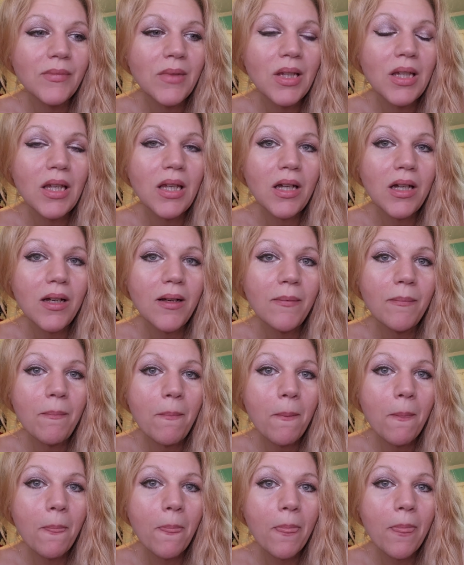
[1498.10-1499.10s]
yeah.
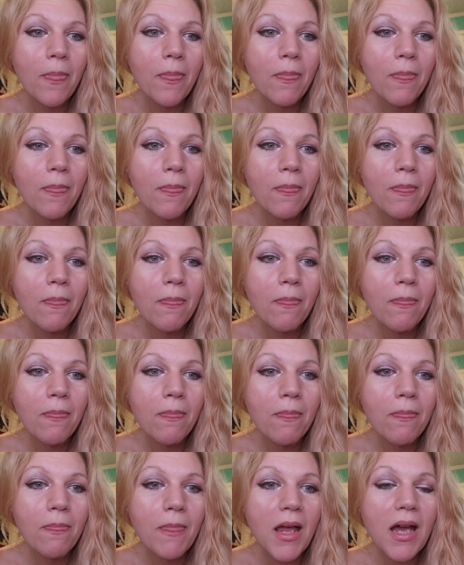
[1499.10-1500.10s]

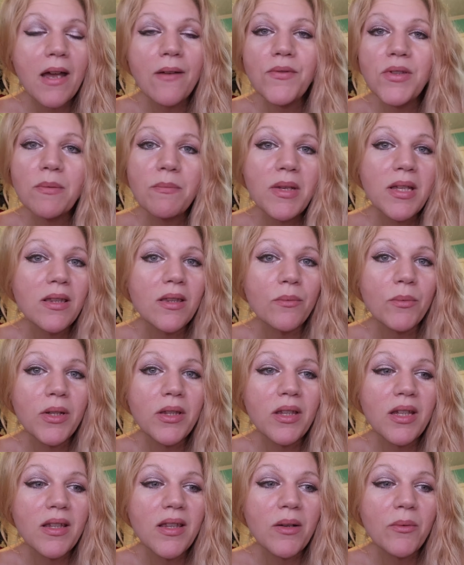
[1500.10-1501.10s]
I have to admit, the
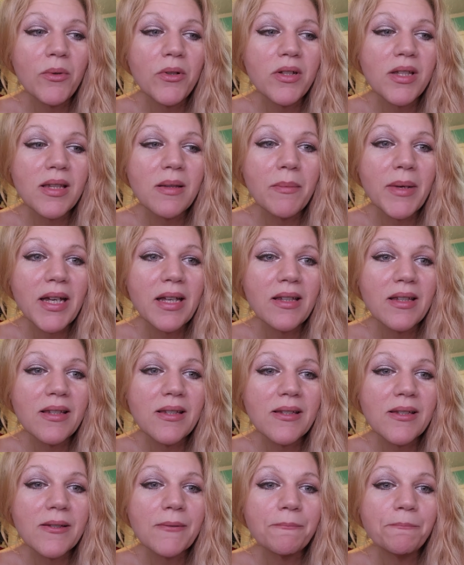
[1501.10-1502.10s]
one thing that works the
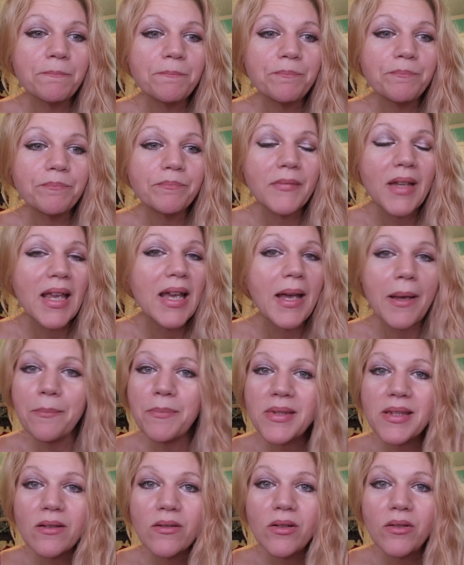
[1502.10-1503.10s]
best,
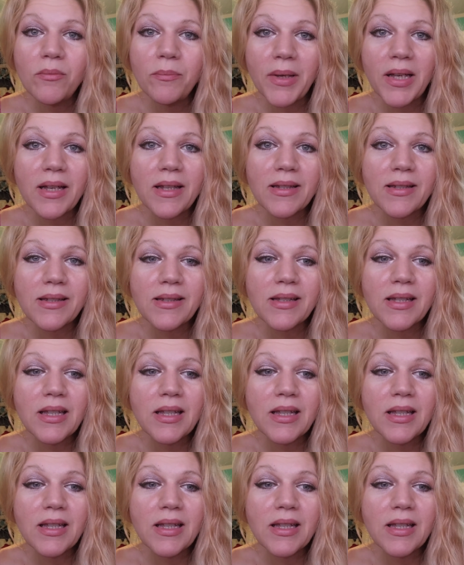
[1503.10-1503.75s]
absolute best,